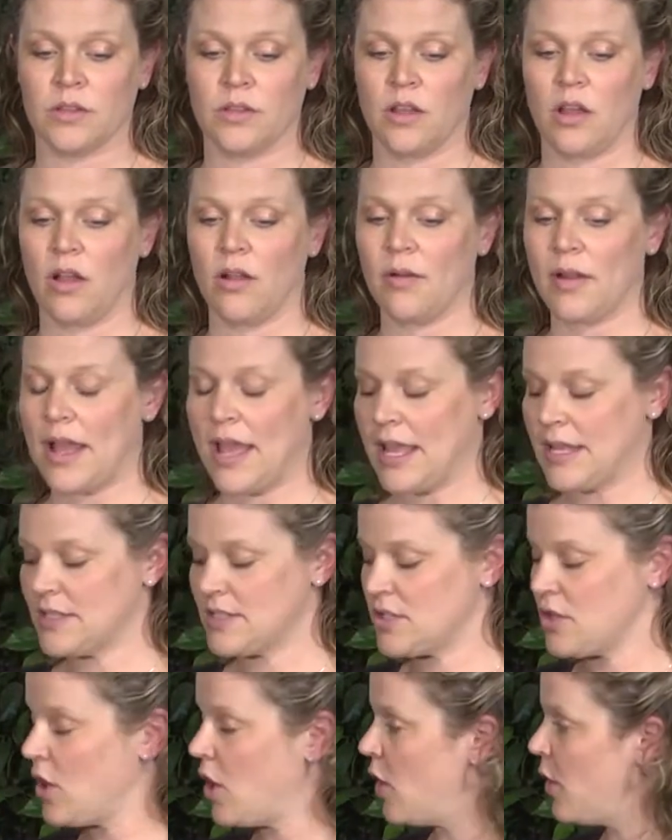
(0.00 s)
All right,
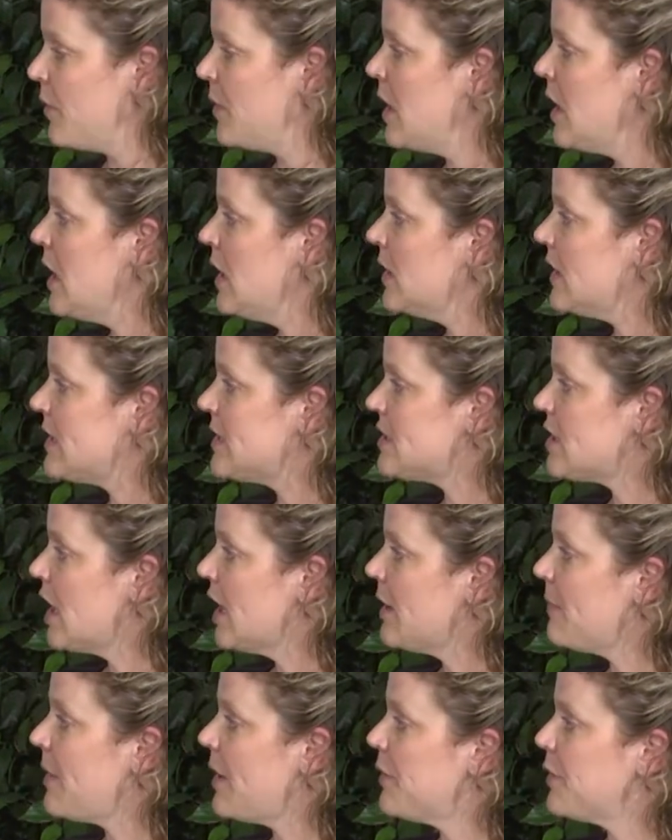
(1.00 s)
so let's
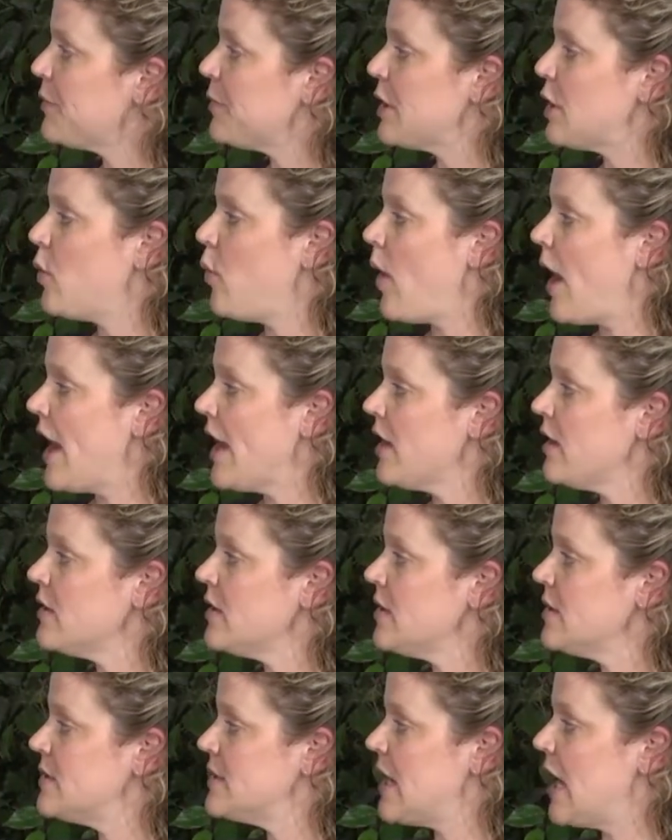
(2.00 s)
talk about the required
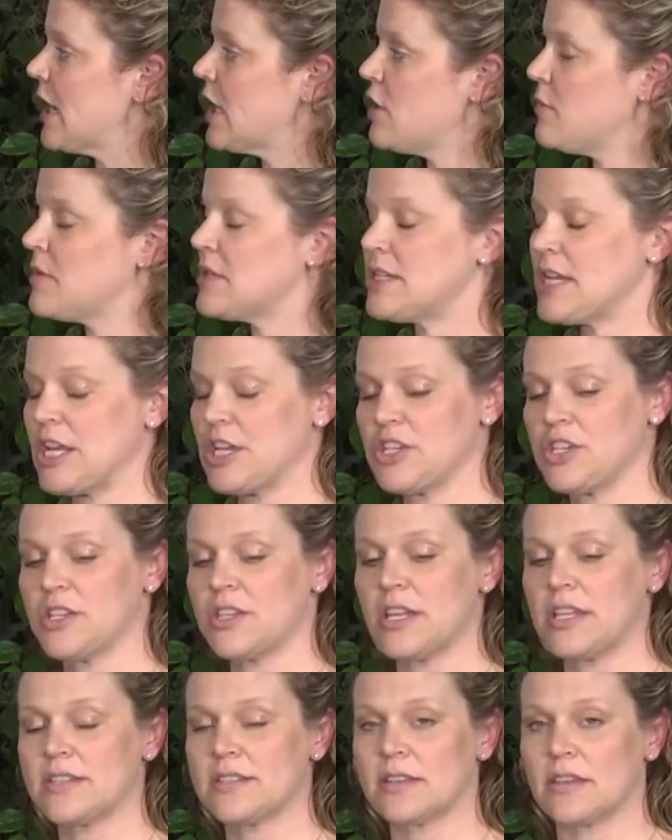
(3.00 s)

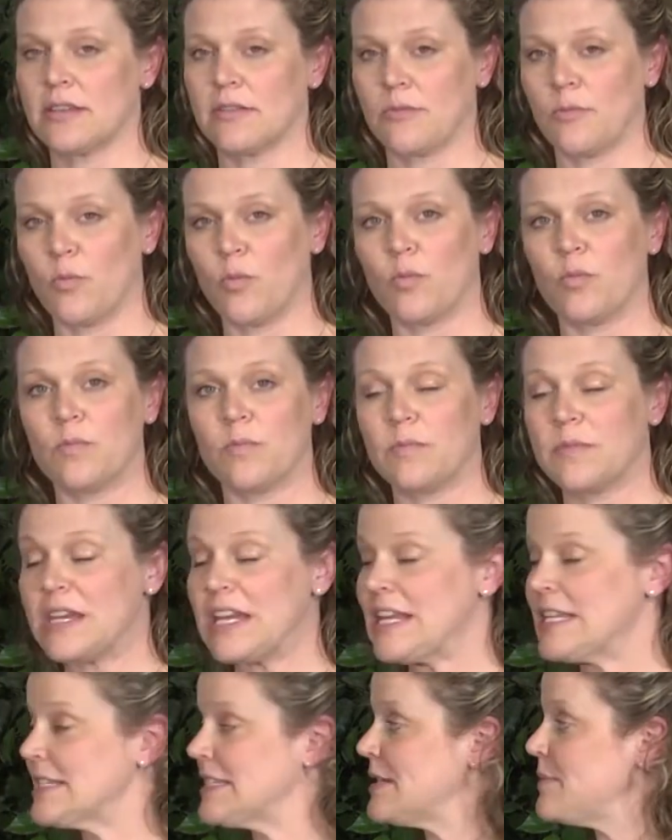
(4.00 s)
documentation that
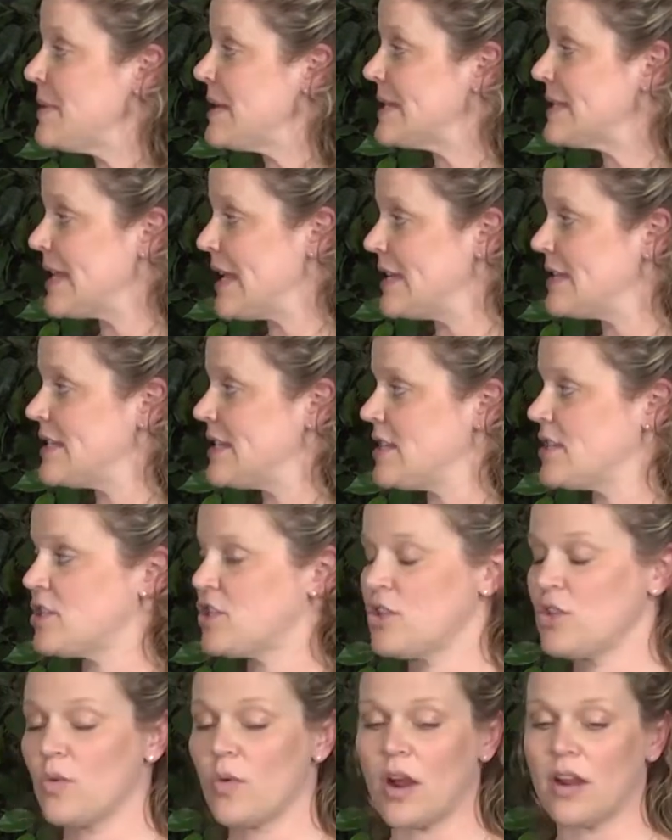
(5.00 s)
needs to be sent
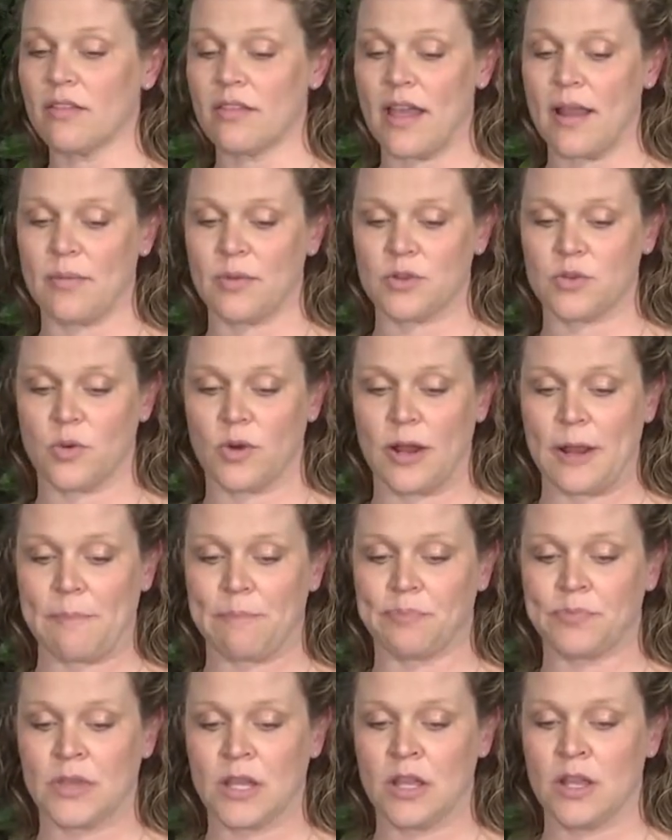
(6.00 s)
into our laboratory.